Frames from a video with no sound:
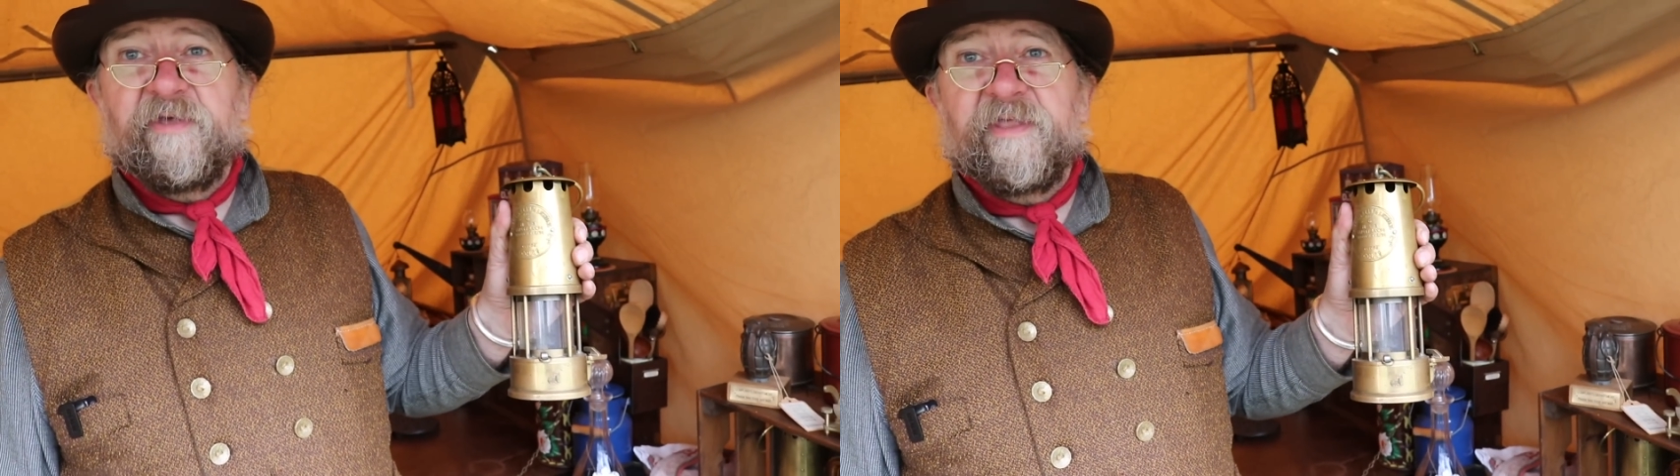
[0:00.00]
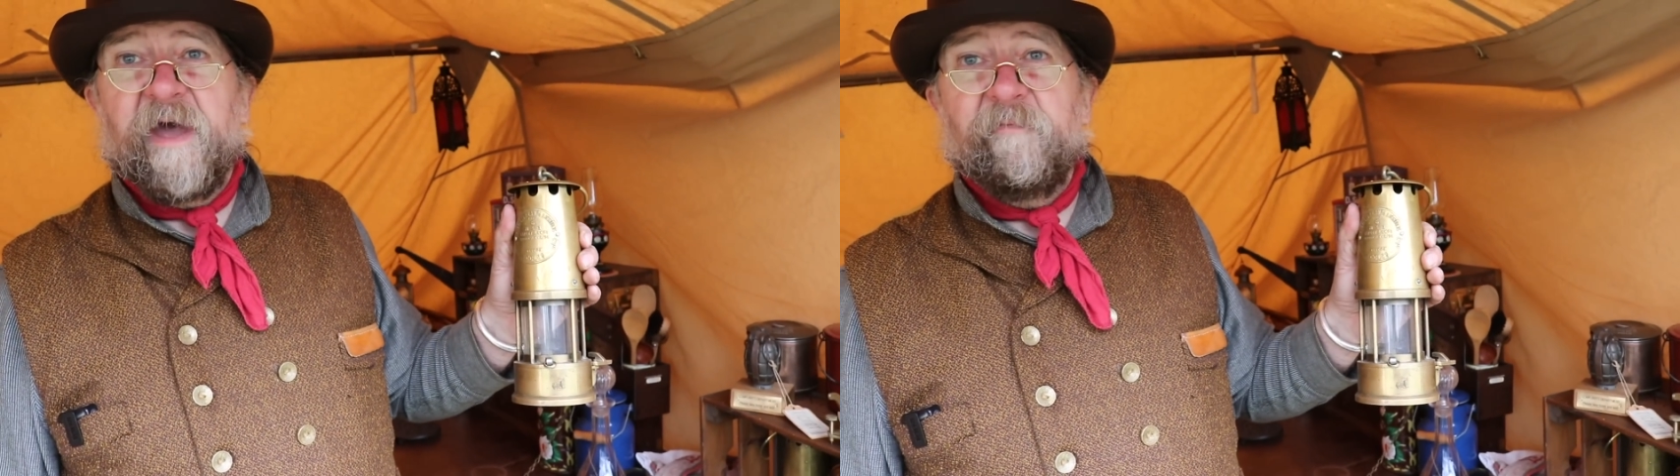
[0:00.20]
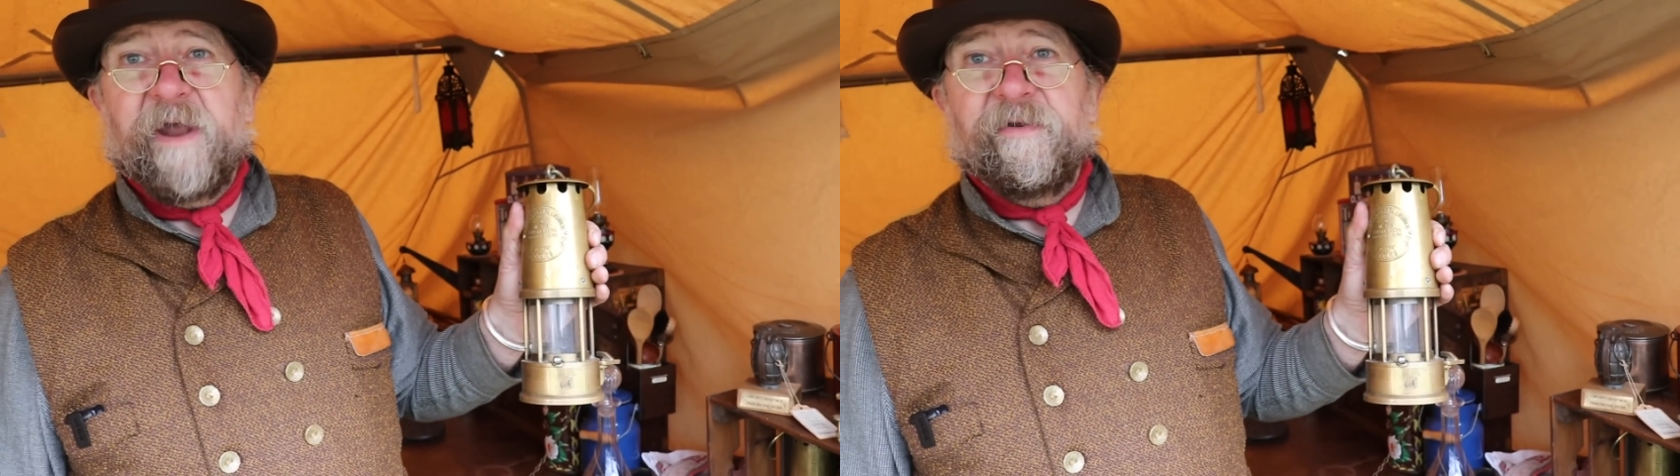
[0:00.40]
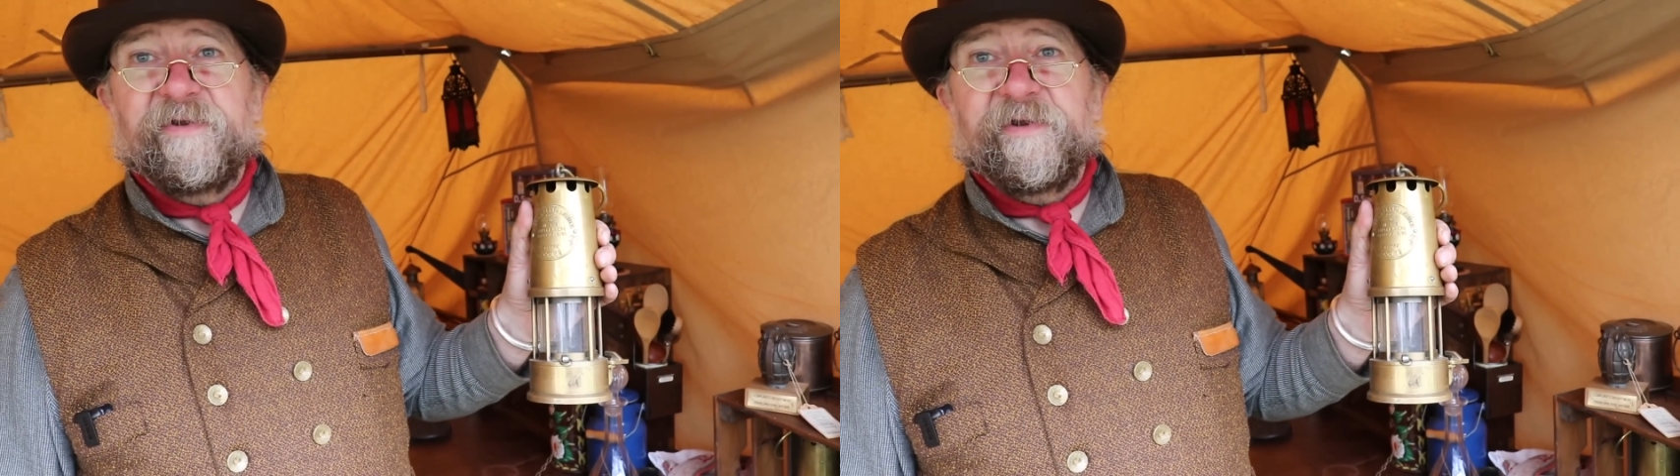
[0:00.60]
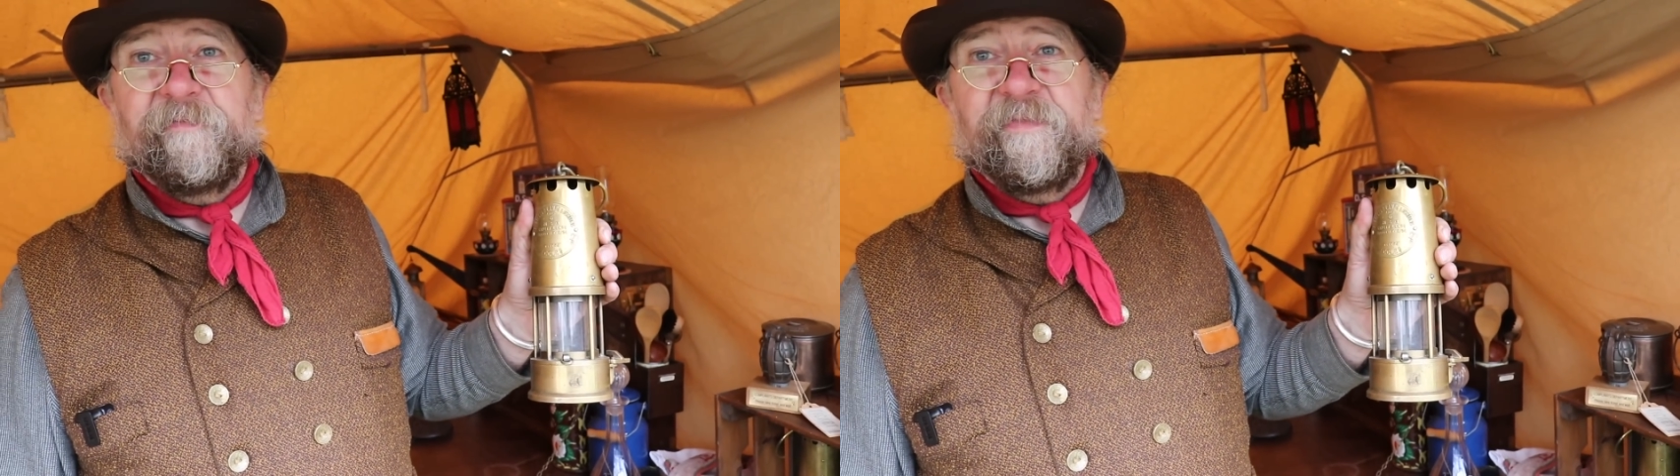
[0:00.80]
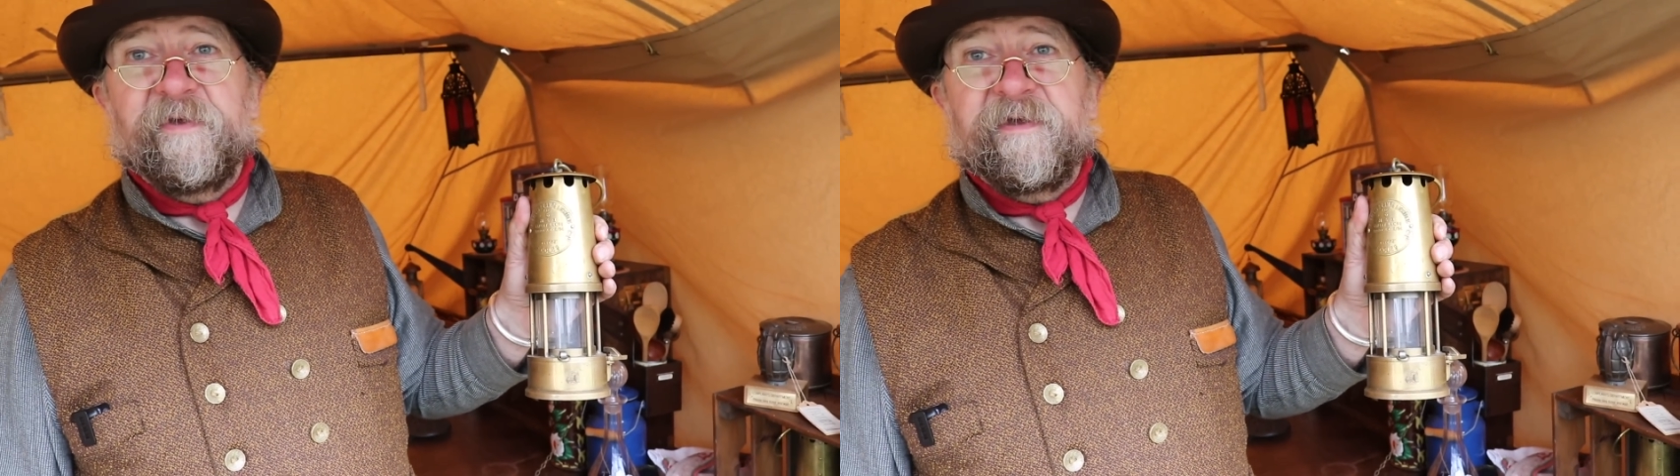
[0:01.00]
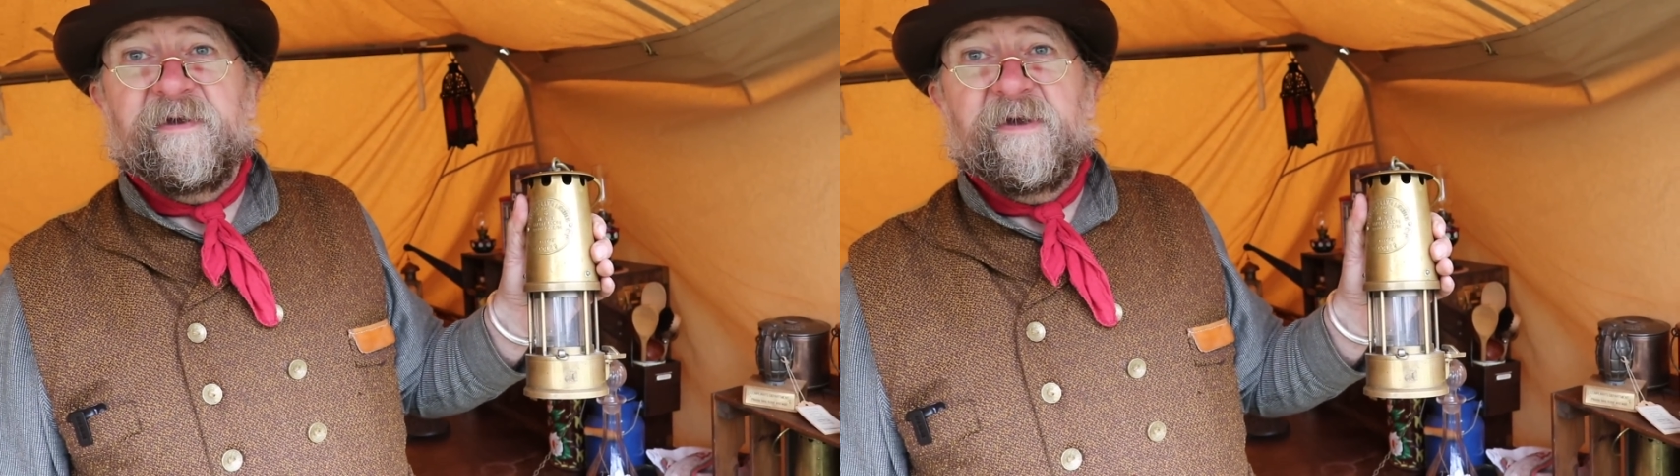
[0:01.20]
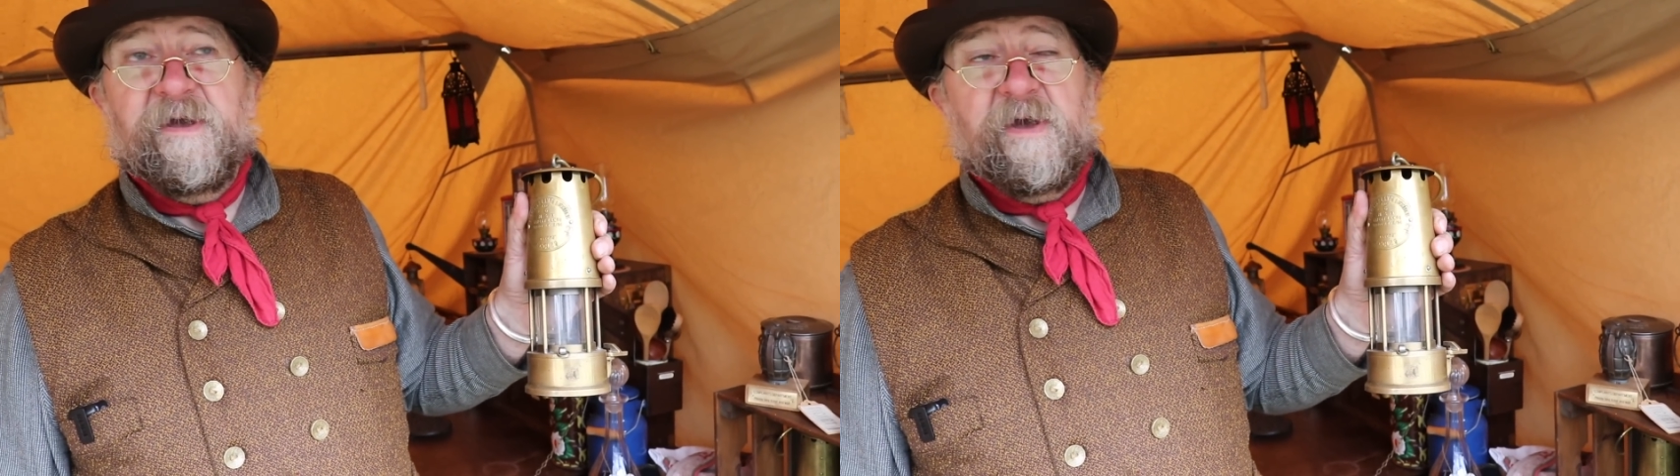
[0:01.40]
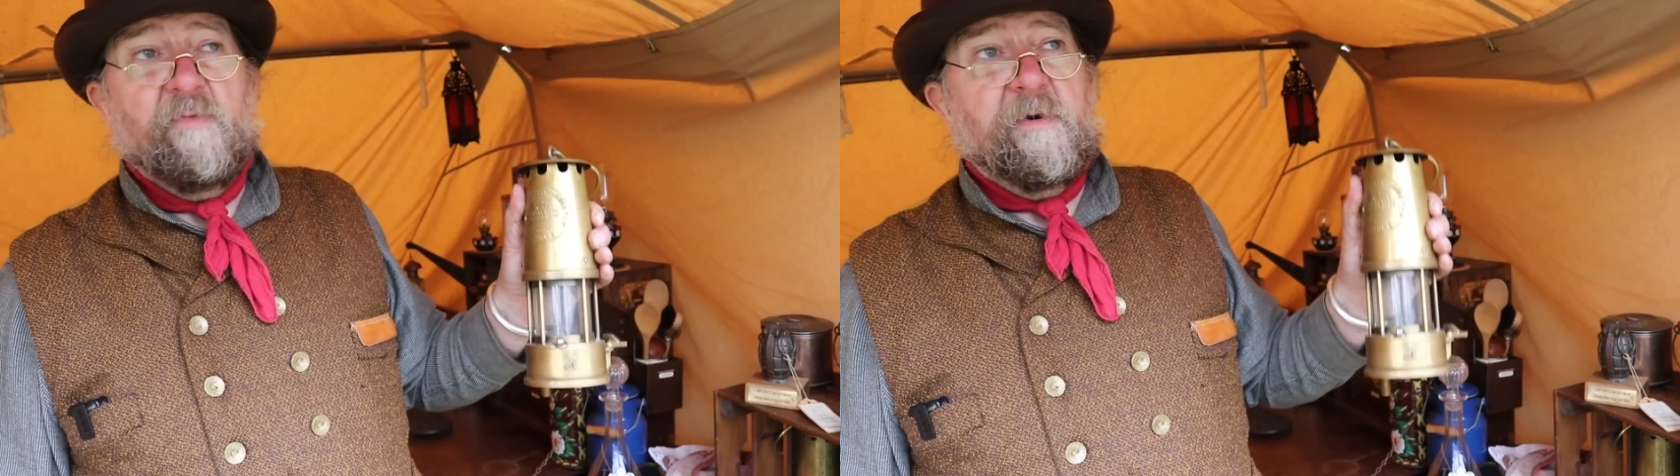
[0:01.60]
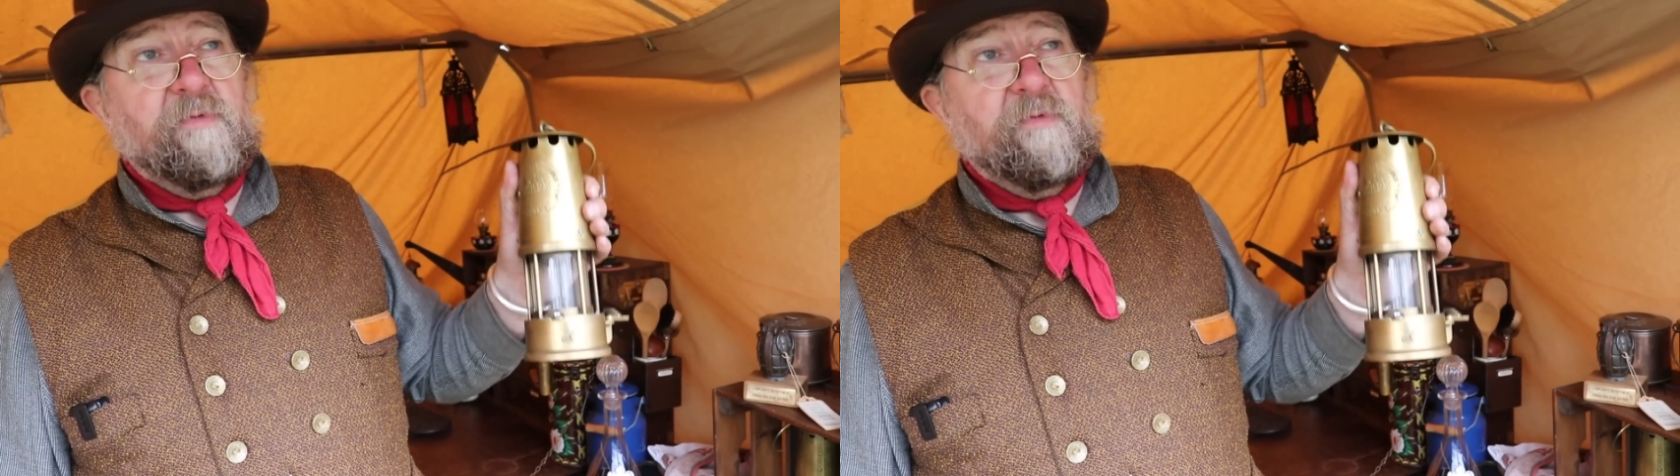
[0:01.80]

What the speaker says: that that meant something. Well,